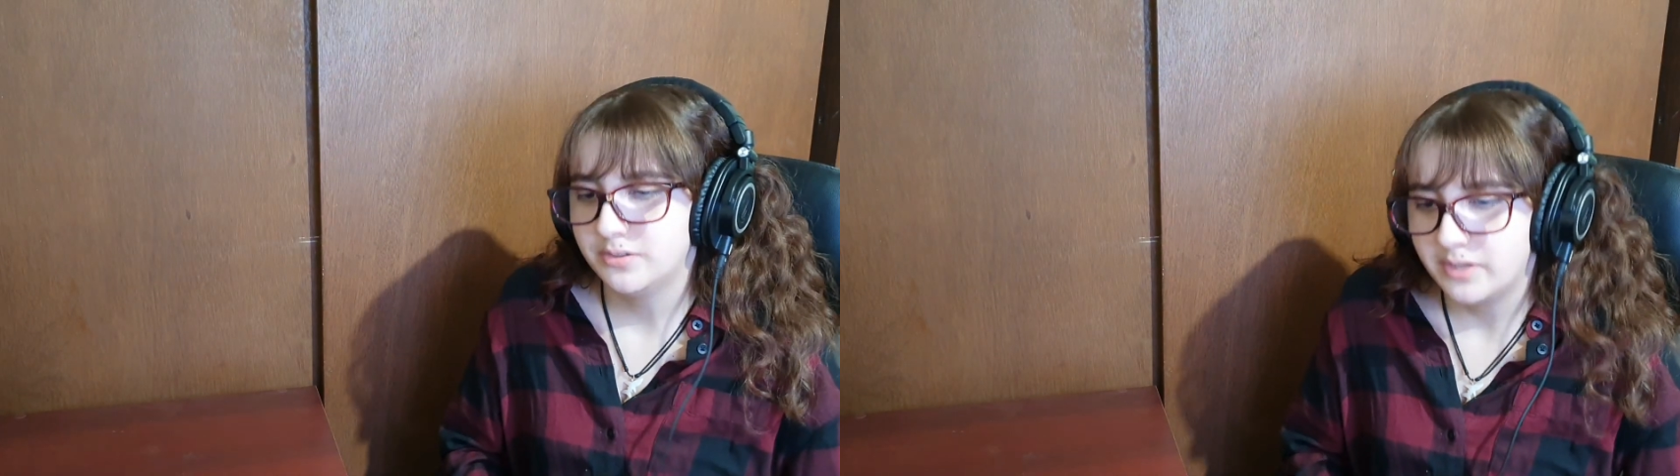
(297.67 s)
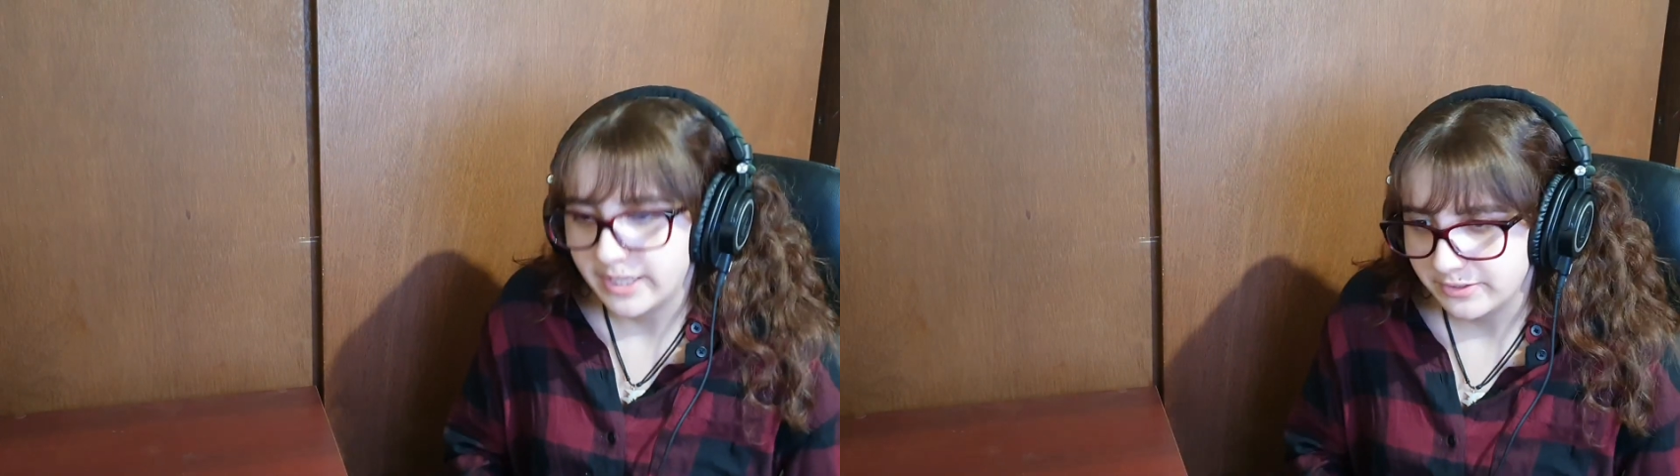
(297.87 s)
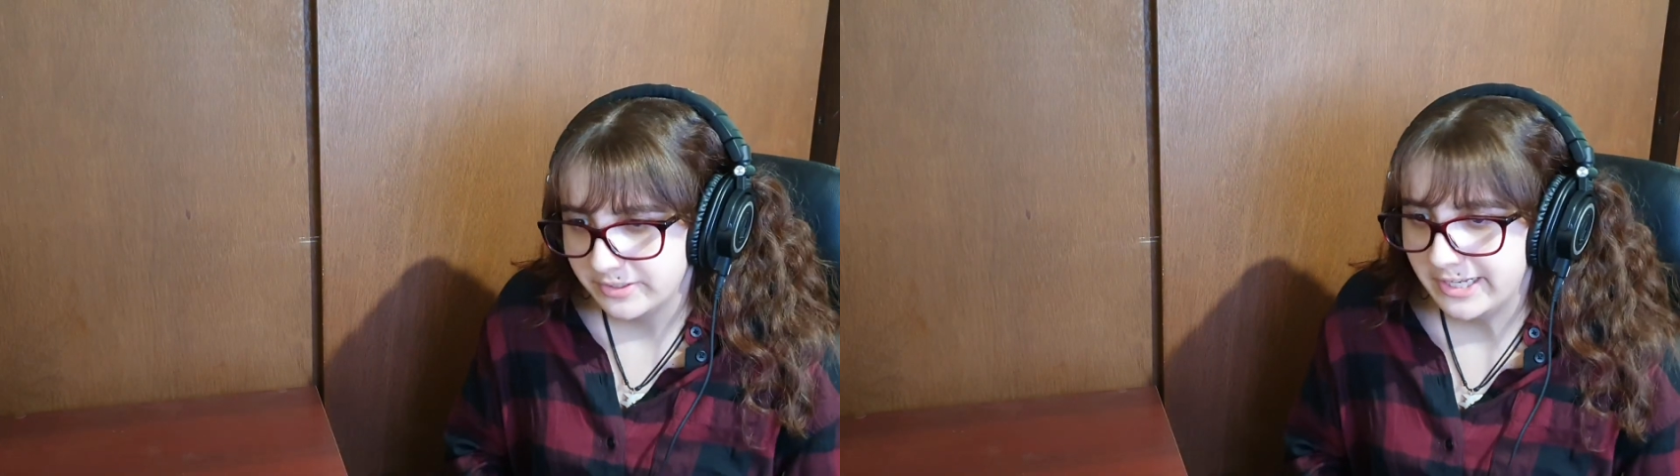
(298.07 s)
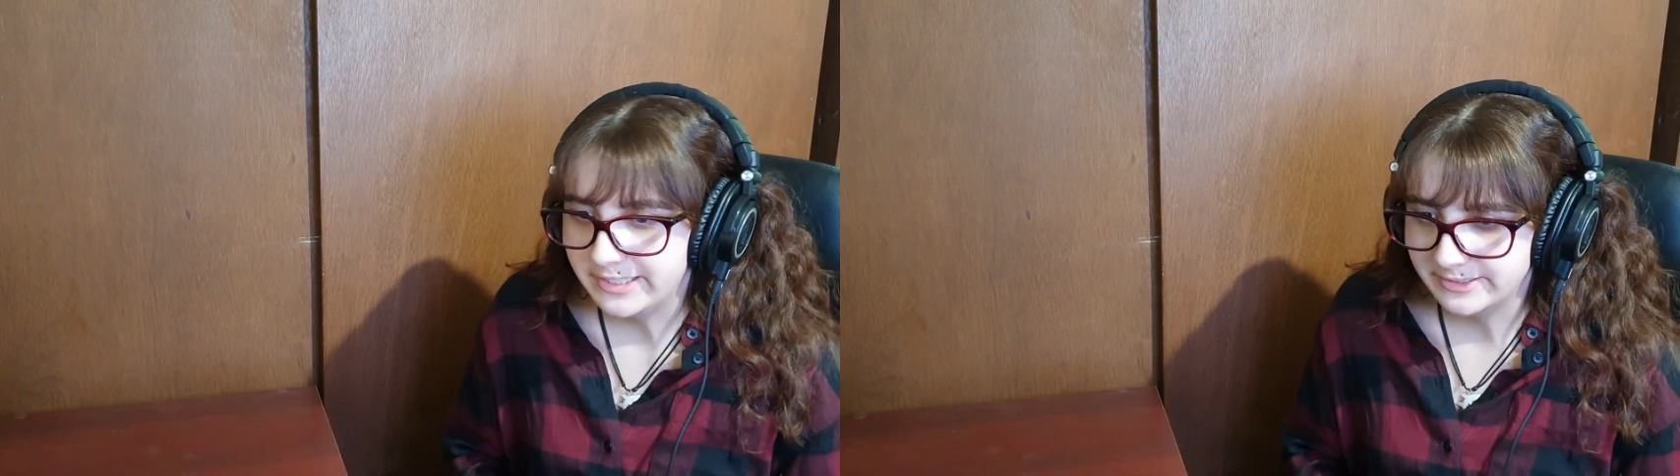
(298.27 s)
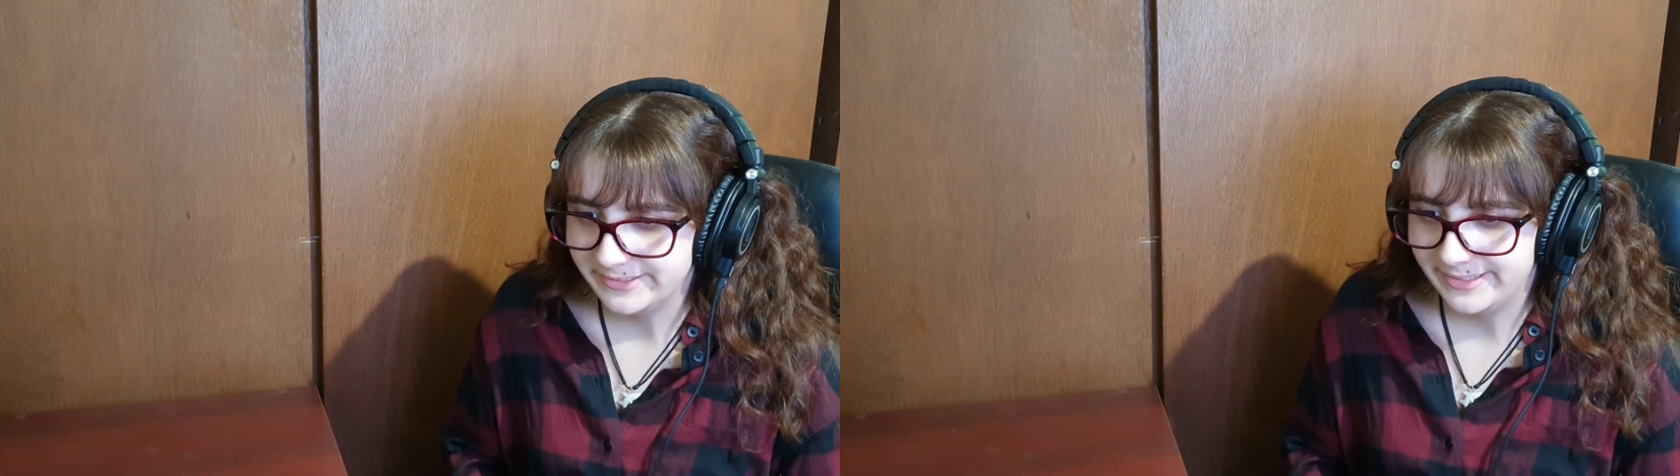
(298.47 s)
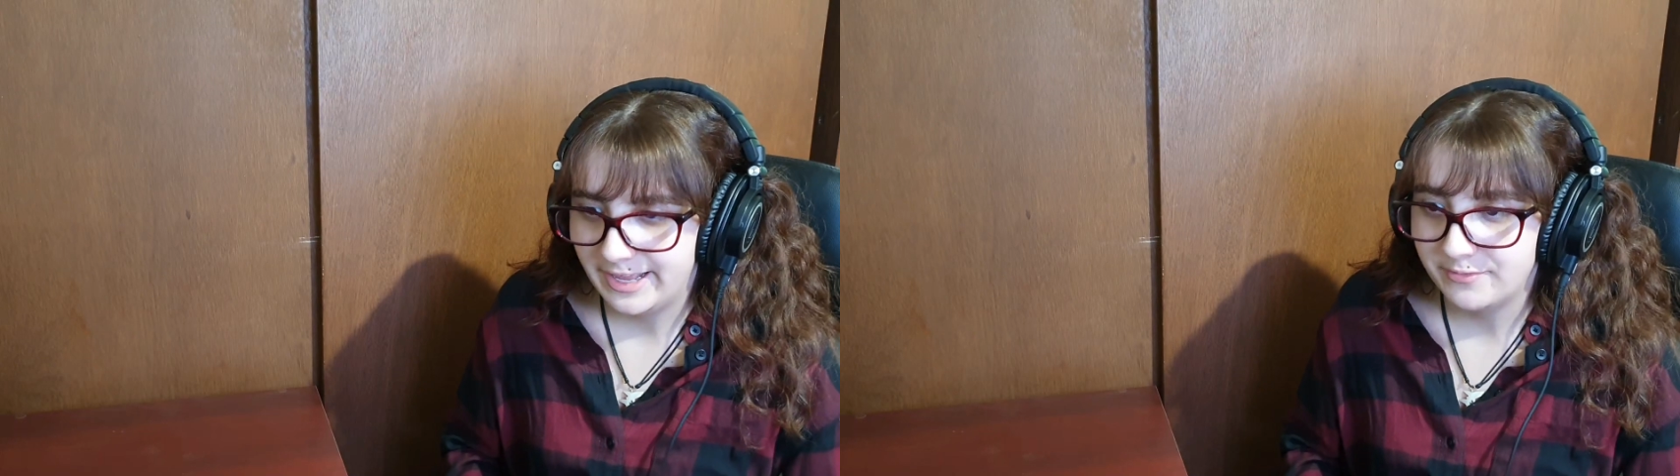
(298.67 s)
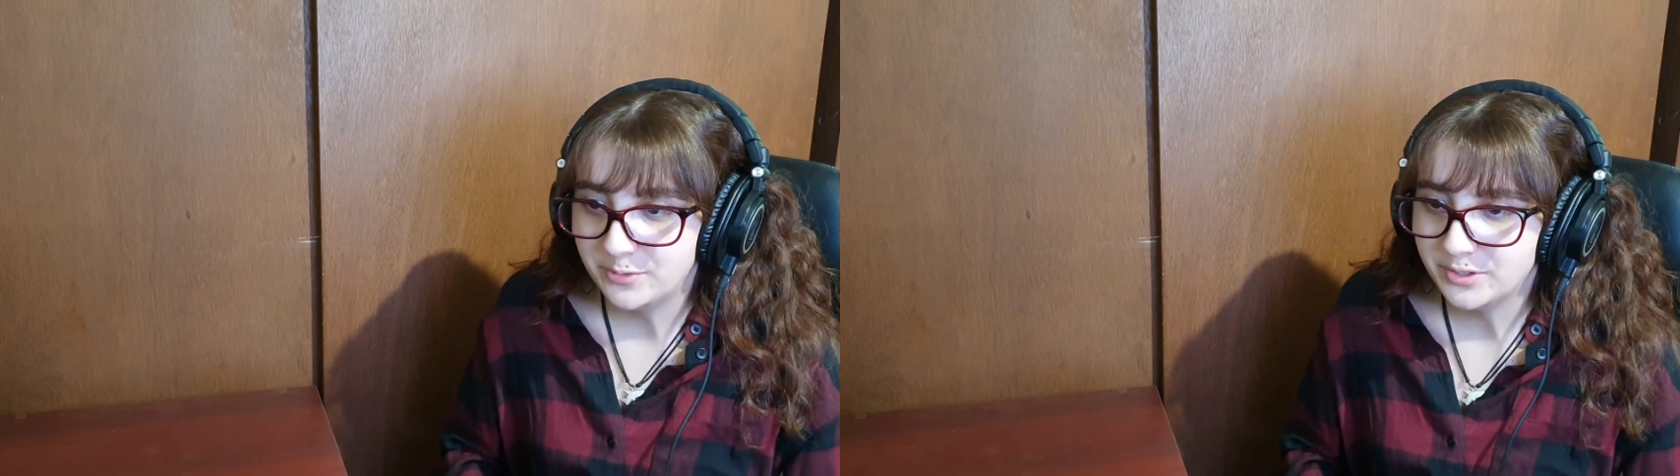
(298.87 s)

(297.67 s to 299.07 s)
Okay, so now he's gonna have